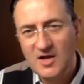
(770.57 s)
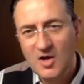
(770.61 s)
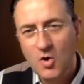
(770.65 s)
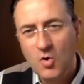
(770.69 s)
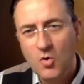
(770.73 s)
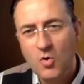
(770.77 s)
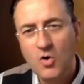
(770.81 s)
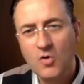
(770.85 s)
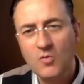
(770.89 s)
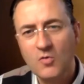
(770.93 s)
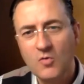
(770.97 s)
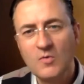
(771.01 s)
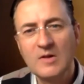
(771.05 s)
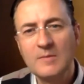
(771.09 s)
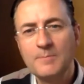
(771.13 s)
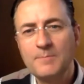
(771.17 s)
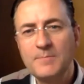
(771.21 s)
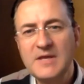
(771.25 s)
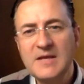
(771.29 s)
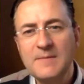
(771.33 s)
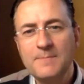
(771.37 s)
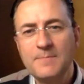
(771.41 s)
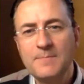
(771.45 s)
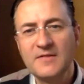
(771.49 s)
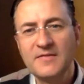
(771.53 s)
or will
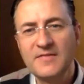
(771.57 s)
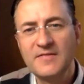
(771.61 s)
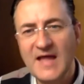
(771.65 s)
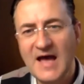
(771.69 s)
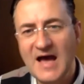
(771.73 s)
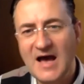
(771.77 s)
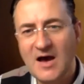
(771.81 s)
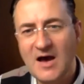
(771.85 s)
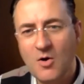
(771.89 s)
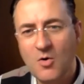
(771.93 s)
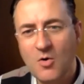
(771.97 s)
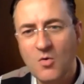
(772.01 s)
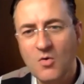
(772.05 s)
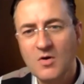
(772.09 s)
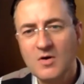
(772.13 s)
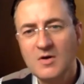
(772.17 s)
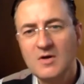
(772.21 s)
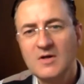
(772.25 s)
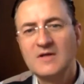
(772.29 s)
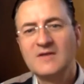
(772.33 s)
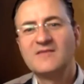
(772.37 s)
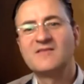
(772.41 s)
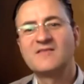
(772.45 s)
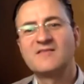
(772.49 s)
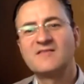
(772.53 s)
people now
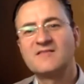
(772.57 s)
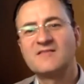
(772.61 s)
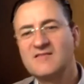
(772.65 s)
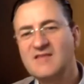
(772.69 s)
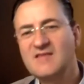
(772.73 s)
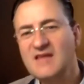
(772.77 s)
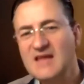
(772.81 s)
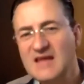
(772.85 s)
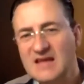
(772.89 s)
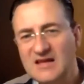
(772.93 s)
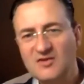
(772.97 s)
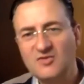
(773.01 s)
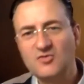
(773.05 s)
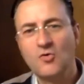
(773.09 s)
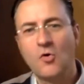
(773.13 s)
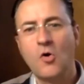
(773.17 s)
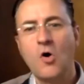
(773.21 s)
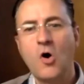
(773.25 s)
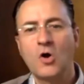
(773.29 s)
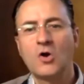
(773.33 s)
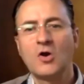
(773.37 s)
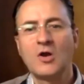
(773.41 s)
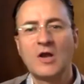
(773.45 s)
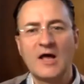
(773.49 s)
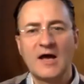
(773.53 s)
stick to
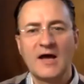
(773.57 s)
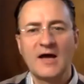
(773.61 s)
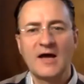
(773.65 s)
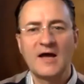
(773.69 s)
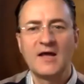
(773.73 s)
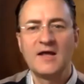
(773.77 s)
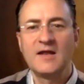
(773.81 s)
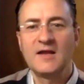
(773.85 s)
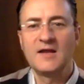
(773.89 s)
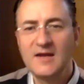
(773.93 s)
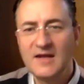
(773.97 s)
online